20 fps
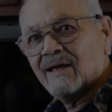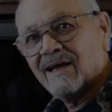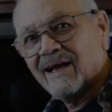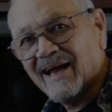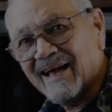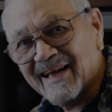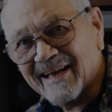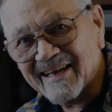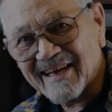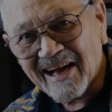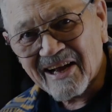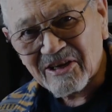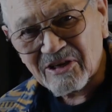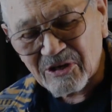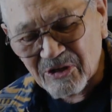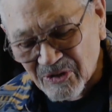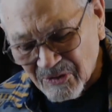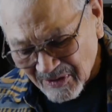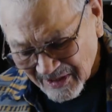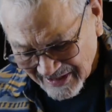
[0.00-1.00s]
Hey, how
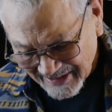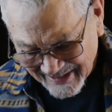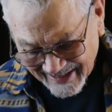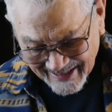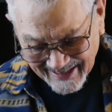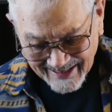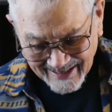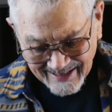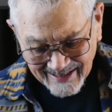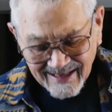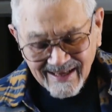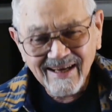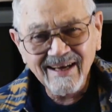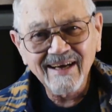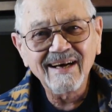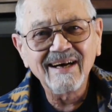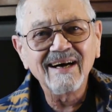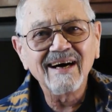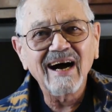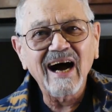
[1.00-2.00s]
you doing?
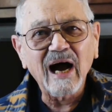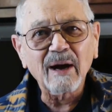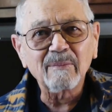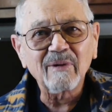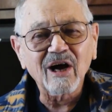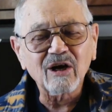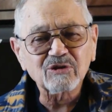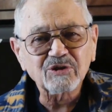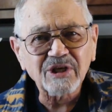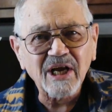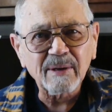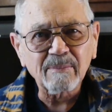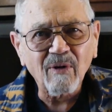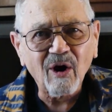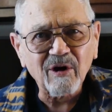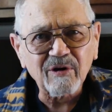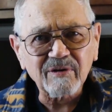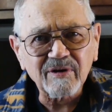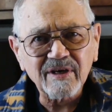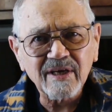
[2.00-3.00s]
I'm L.J.
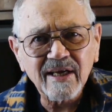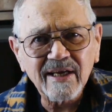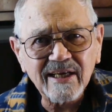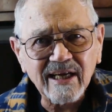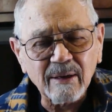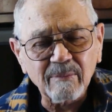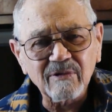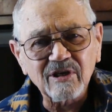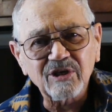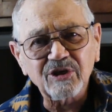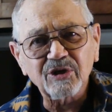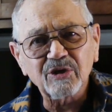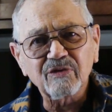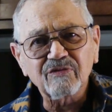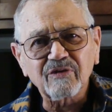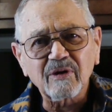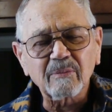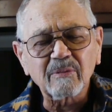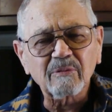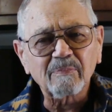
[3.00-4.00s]
Martin, coming to you
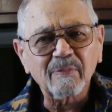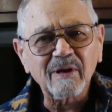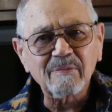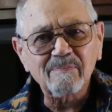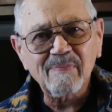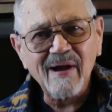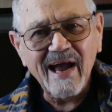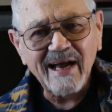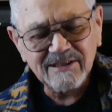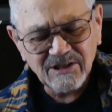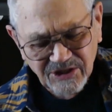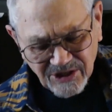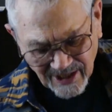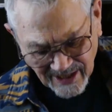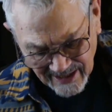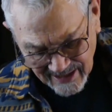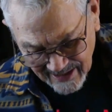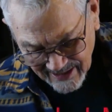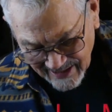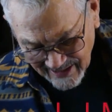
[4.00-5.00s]
from the Tree Patch,
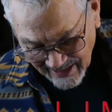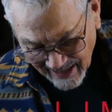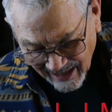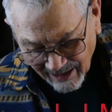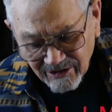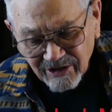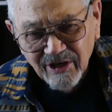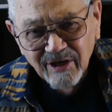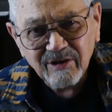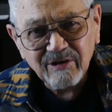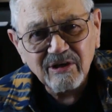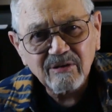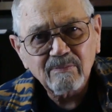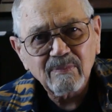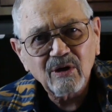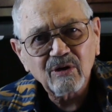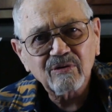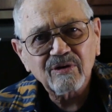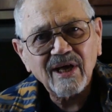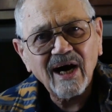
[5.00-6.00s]
out here in the
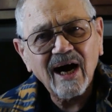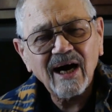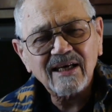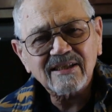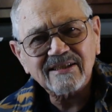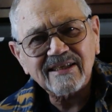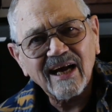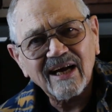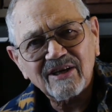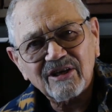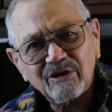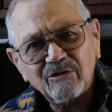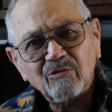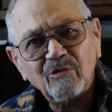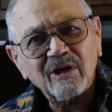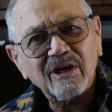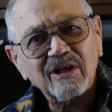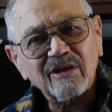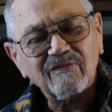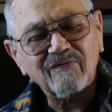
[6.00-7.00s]
boondocks, out here in
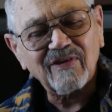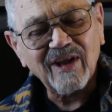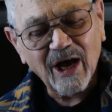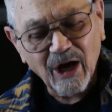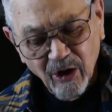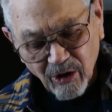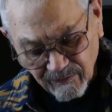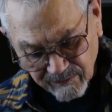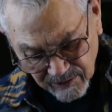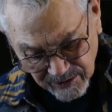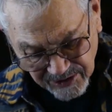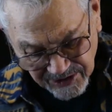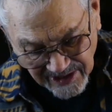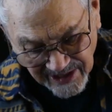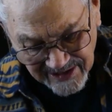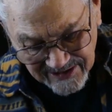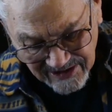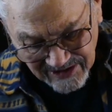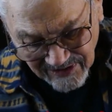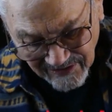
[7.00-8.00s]
one of the flyover
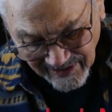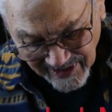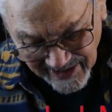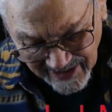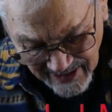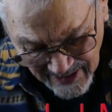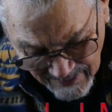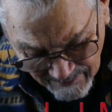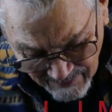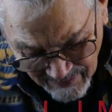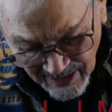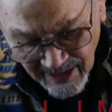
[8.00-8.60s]
states they